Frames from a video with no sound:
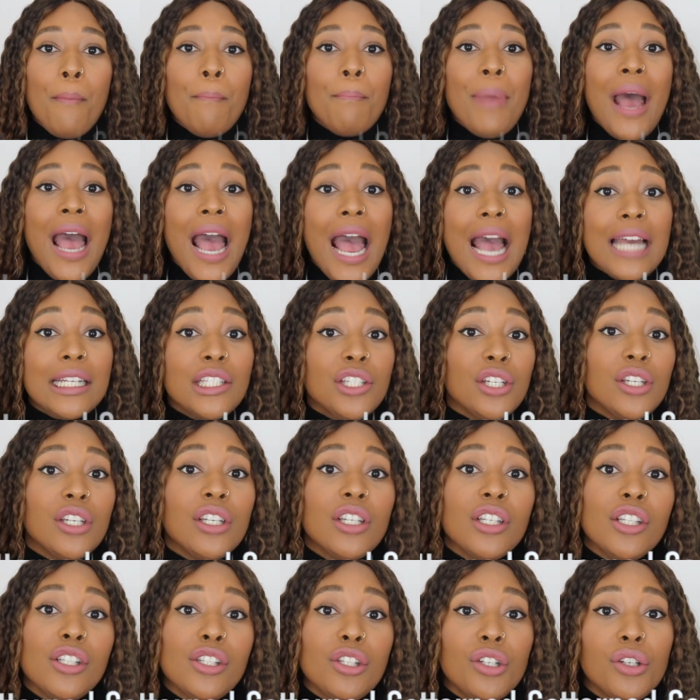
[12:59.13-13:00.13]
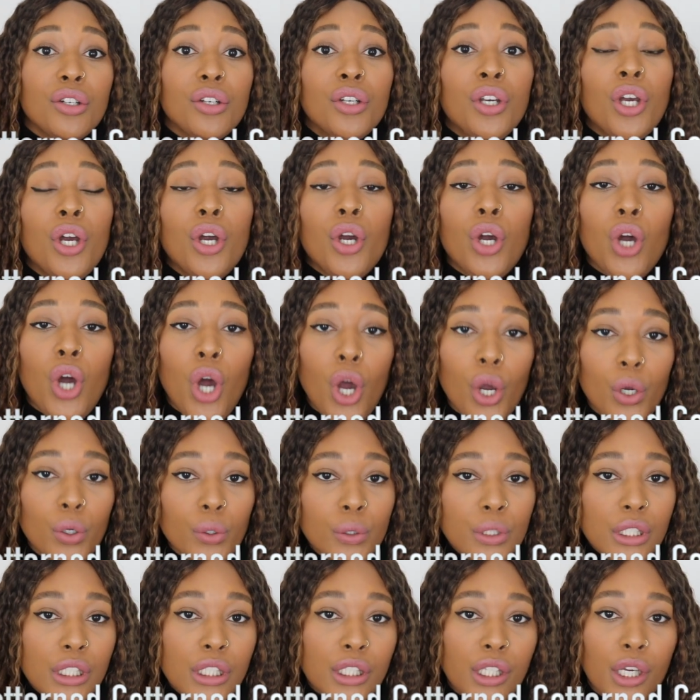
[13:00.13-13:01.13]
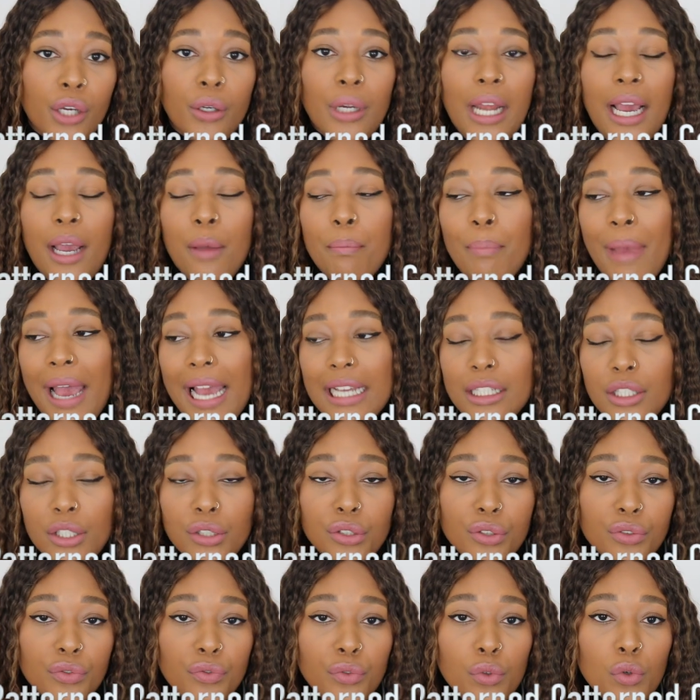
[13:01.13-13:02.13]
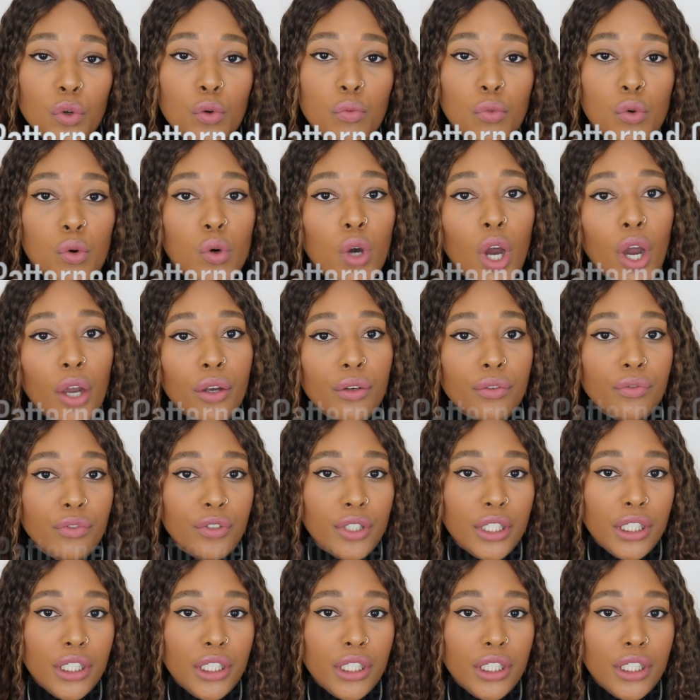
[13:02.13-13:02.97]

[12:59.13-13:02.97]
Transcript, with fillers: patterned coat so like a patterned formal coat for